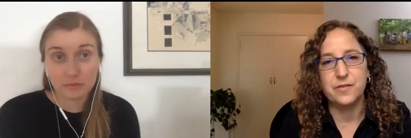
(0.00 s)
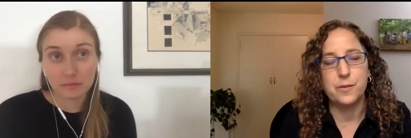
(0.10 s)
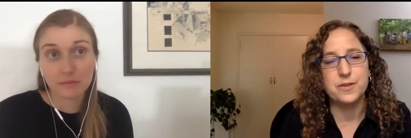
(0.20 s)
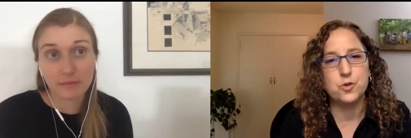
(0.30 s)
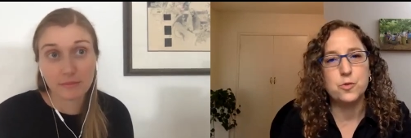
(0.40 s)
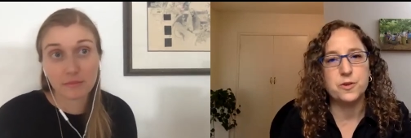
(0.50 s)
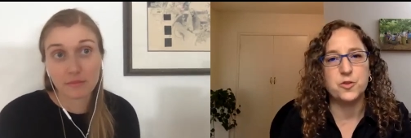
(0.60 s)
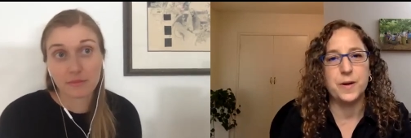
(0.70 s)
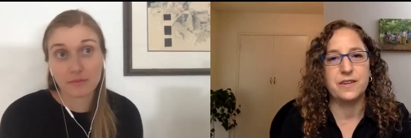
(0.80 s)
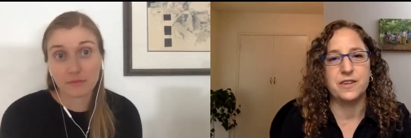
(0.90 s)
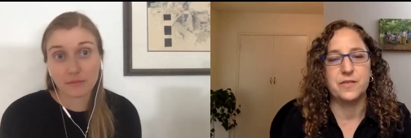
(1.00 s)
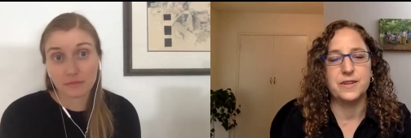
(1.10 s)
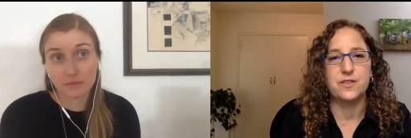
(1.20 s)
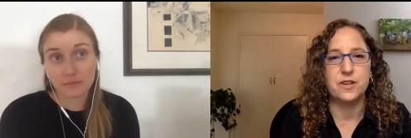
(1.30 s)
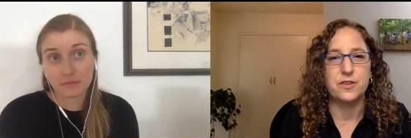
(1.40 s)
Speaker 1: from a school perspective,
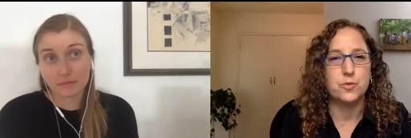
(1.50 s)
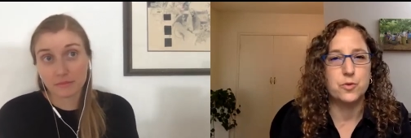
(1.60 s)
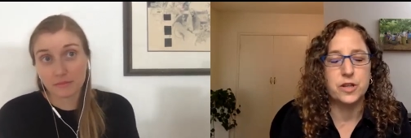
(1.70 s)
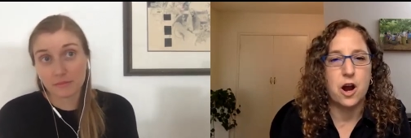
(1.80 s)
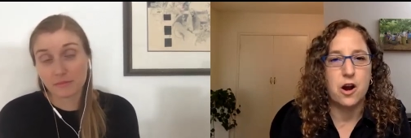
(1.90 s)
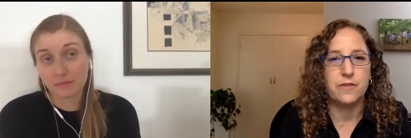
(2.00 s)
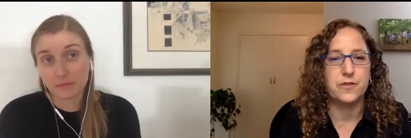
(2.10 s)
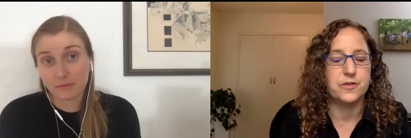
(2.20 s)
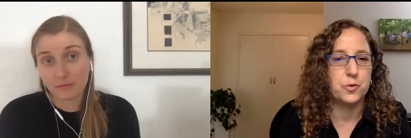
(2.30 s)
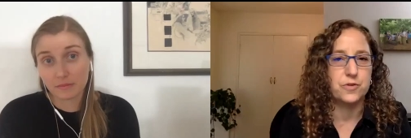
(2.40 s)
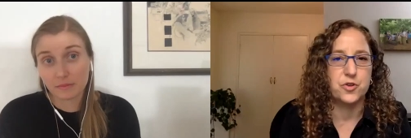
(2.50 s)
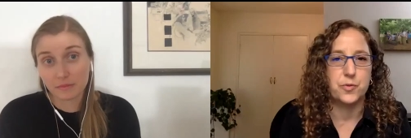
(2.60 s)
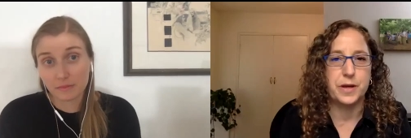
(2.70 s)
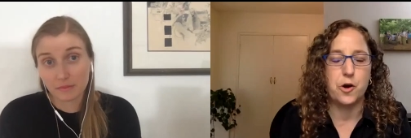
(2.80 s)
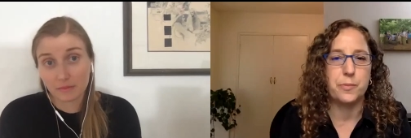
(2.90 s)
it's, it's really hard for schools to
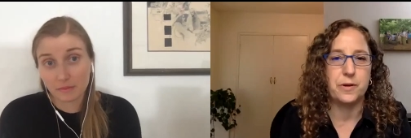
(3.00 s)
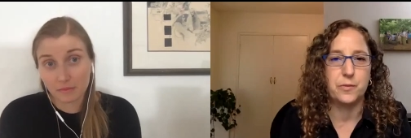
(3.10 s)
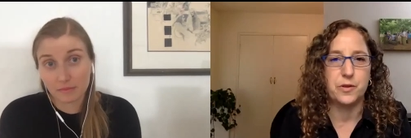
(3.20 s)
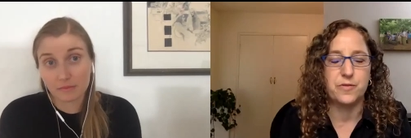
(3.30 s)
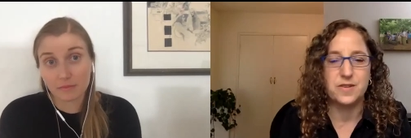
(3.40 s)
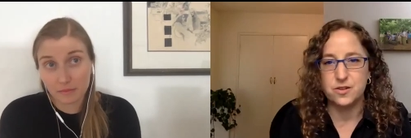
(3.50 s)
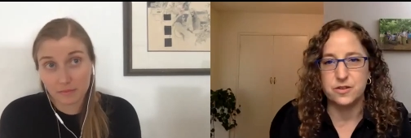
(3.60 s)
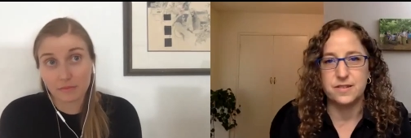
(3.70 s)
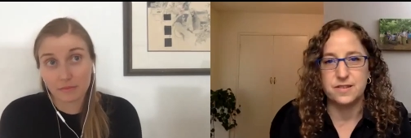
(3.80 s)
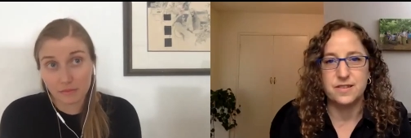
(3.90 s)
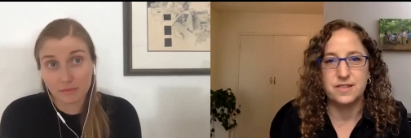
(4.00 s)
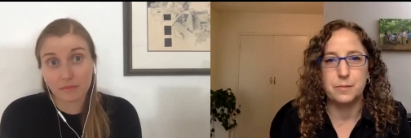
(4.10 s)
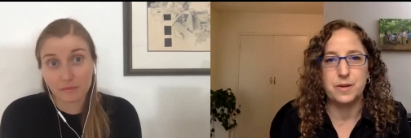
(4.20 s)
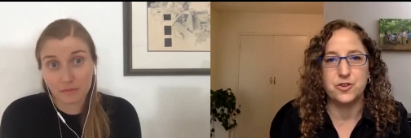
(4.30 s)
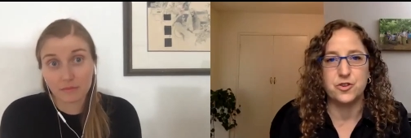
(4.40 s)
reopen with physical
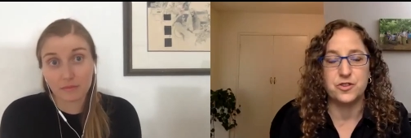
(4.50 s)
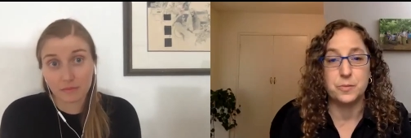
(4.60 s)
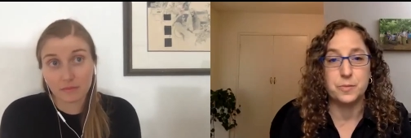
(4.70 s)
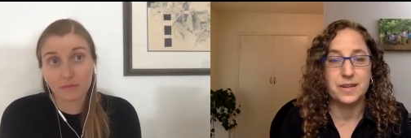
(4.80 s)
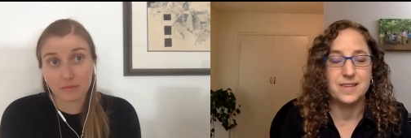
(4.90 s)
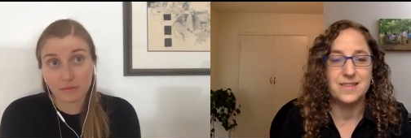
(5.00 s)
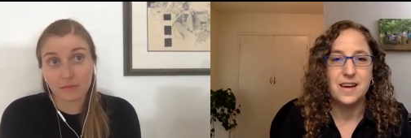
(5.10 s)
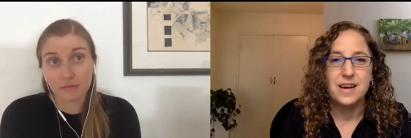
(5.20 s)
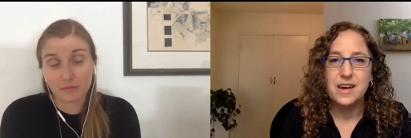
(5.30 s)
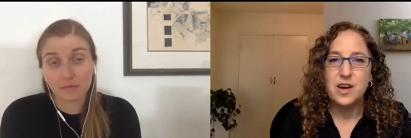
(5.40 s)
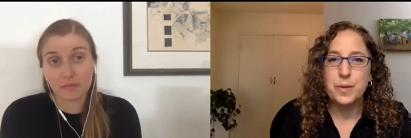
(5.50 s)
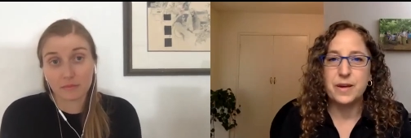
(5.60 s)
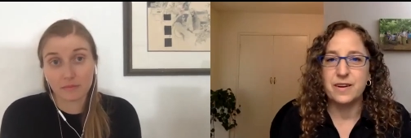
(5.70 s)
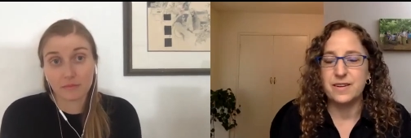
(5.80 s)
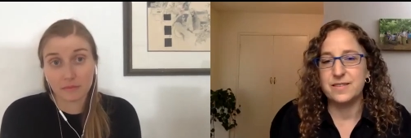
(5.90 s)
distancing measures in place mm-hmm.
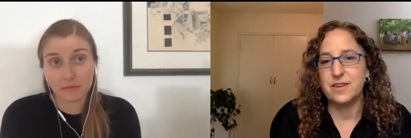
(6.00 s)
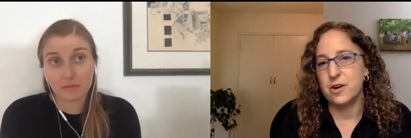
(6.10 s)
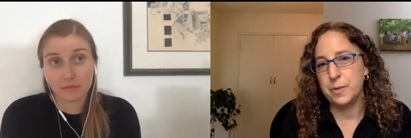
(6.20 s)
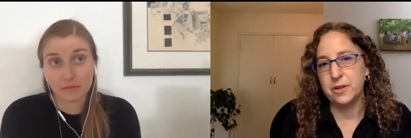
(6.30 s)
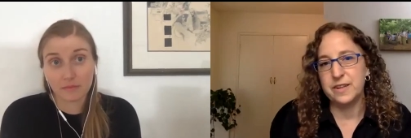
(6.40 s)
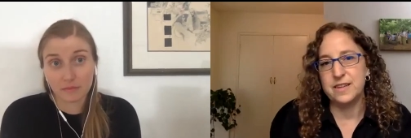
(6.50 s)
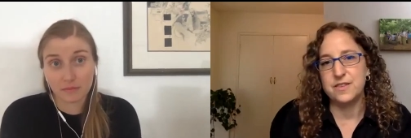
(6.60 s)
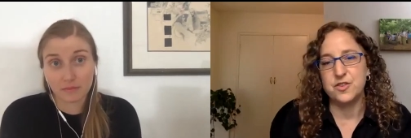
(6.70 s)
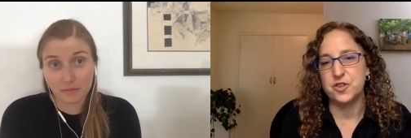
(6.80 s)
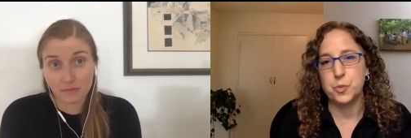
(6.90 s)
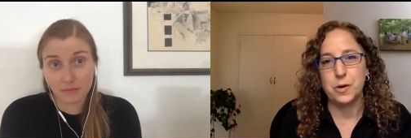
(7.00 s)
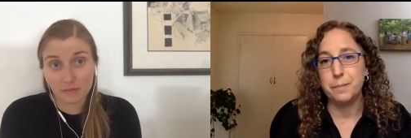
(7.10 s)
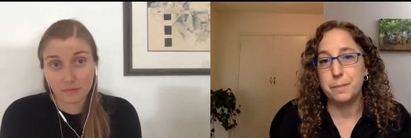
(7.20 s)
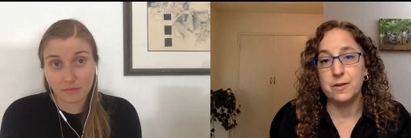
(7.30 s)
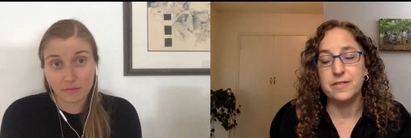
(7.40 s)
because our buildings just
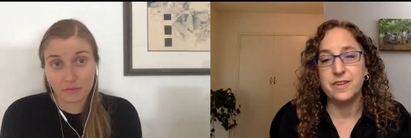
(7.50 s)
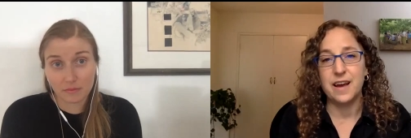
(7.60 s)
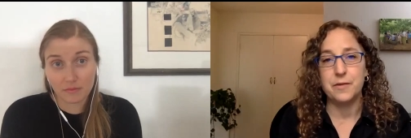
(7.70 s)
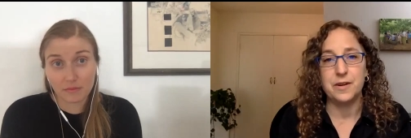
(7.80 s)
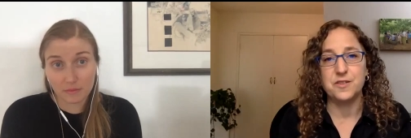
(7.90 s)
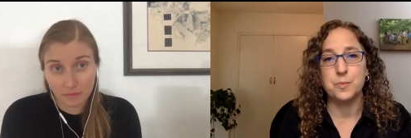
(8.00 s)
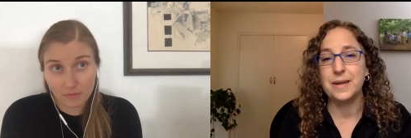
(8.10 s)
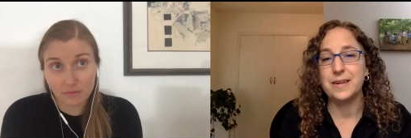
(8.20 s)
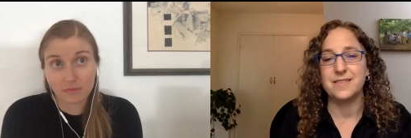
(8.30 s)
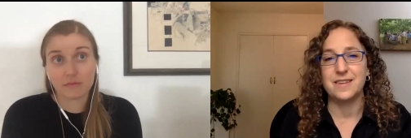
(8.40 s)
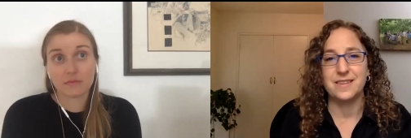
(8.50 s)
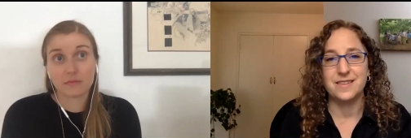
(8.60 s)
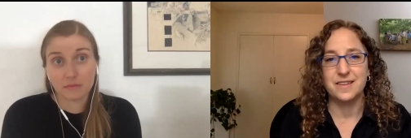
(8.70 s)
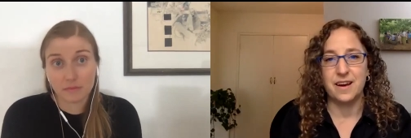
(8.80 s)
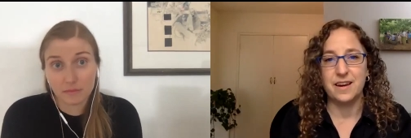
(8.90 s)
weren't built to have enough space
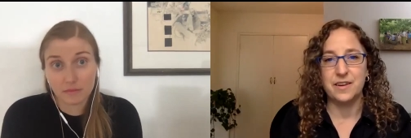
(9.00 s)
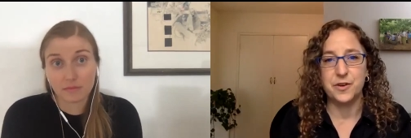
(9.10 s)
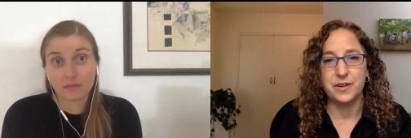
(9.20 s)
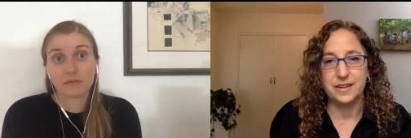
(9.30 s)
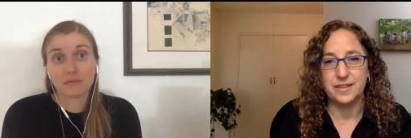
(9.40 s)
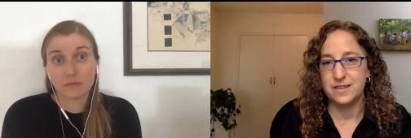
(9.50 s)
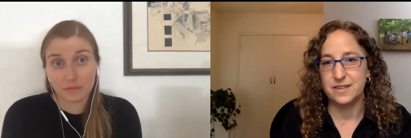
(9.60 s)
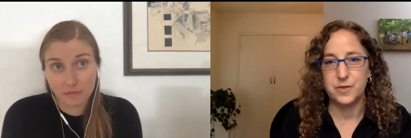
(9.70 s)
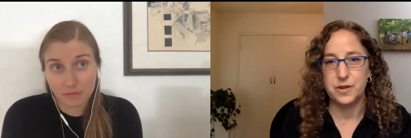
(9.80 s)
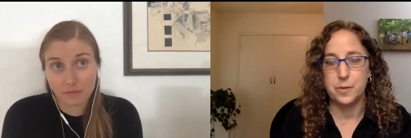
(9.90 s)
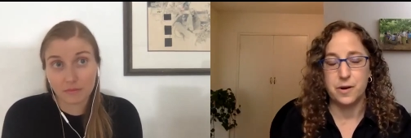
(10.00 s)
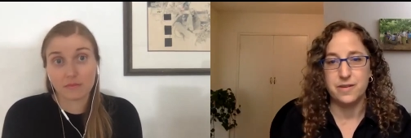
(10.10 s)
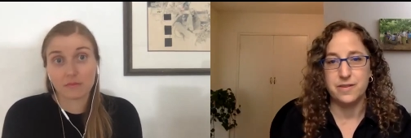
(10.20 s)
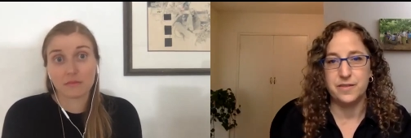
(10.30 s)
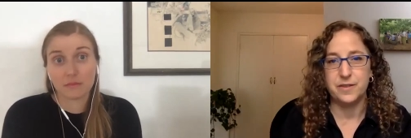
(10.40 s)
inside for kids six feet apart
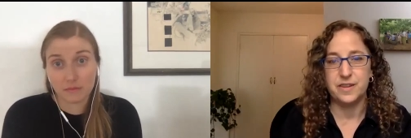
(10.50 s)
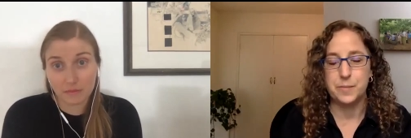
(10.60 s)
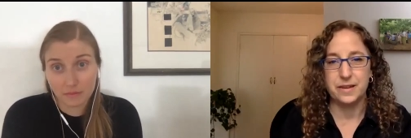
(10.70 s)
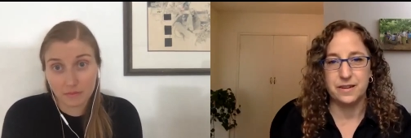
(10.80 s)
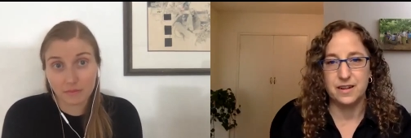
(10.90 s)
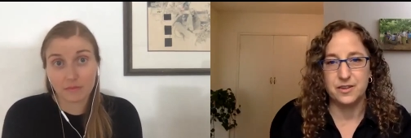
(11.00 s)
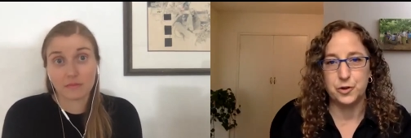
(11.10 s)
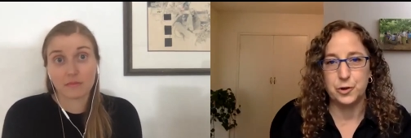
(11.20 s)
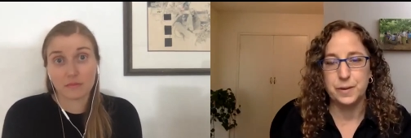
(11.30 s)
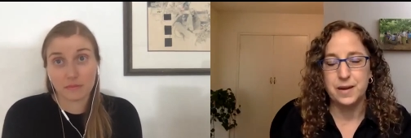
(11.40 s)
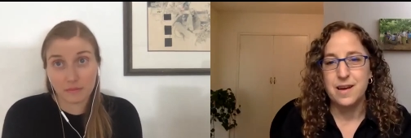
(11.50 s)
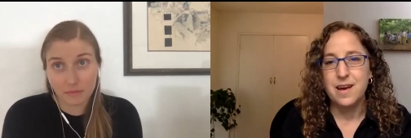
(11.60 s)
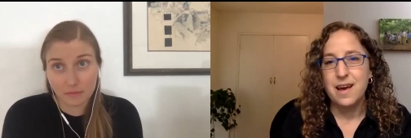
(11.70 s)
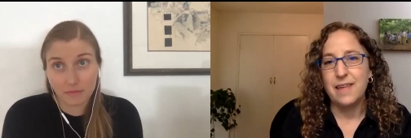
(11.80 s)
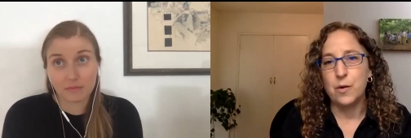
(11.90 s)
to fit them in the classroom.
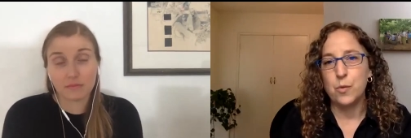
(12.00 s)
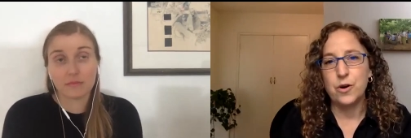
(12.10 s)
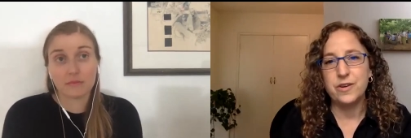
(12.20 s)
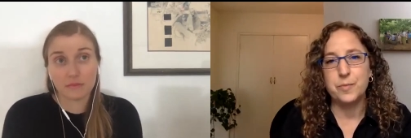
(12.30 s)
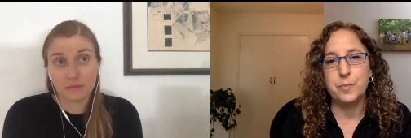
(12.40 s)
And they weren't